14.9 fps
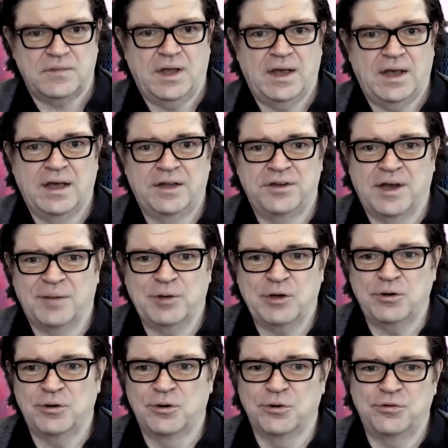and I'm not
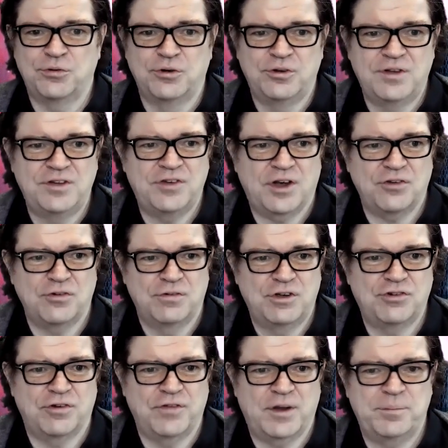going to go through the details of
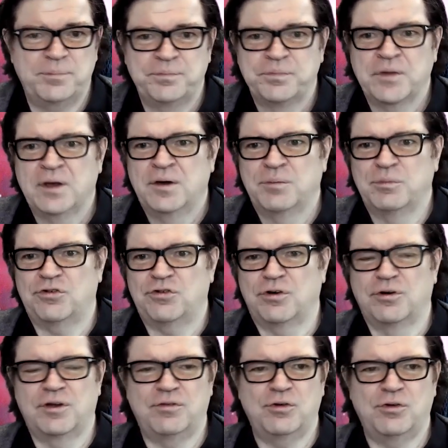each of them, but sort
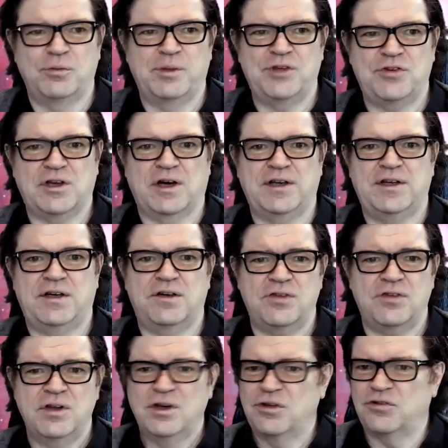of give you the basic
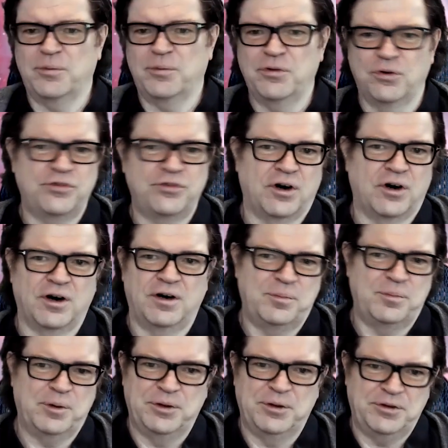ideas. Some of those are
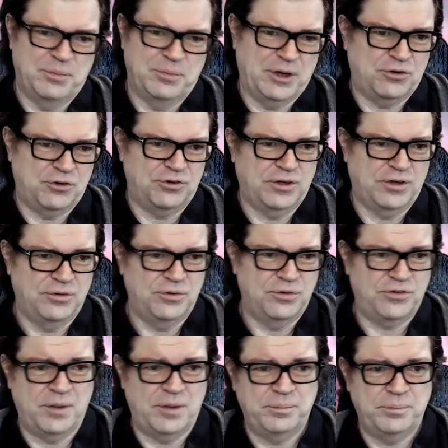implemented in PyTorch. You can use
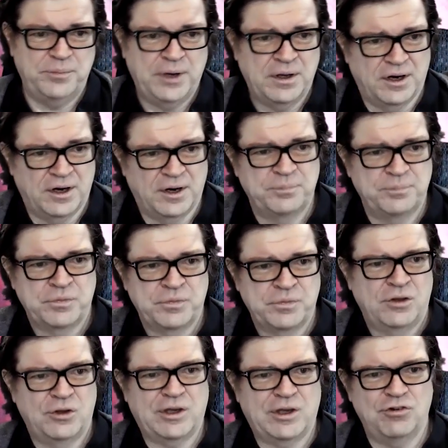them.
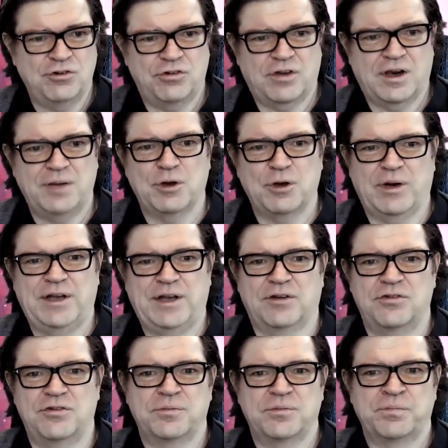You can just clip the
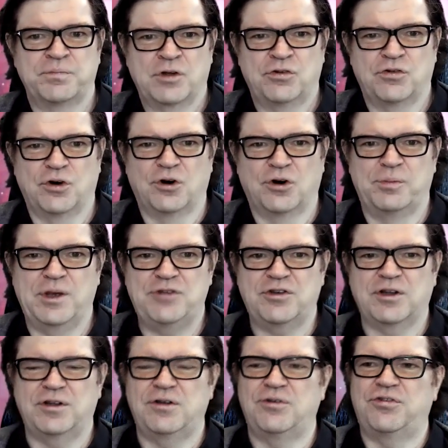gradients. So
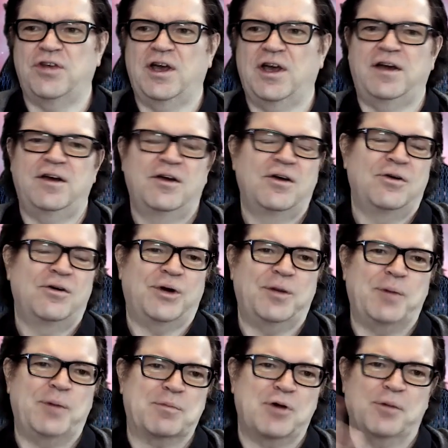basically, you say when I
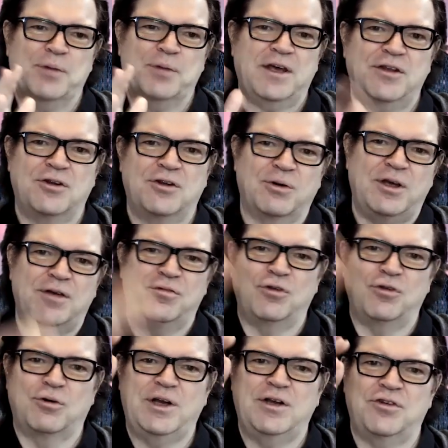backpropagate, if the
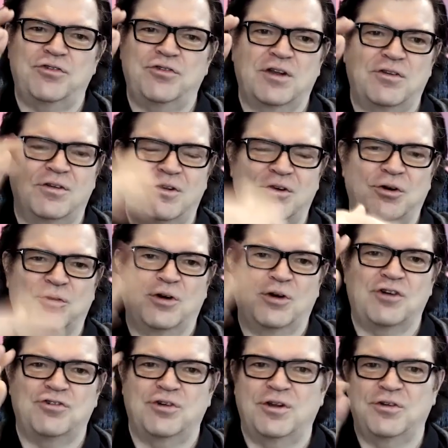gradients get
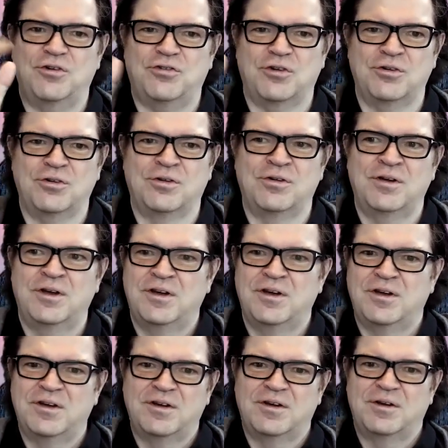larger than a certain
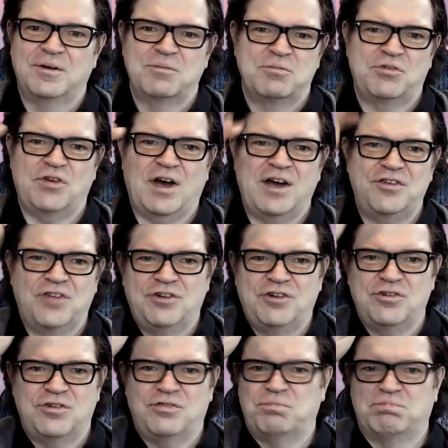size, I
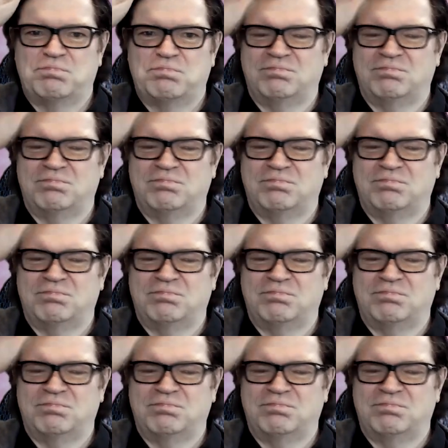just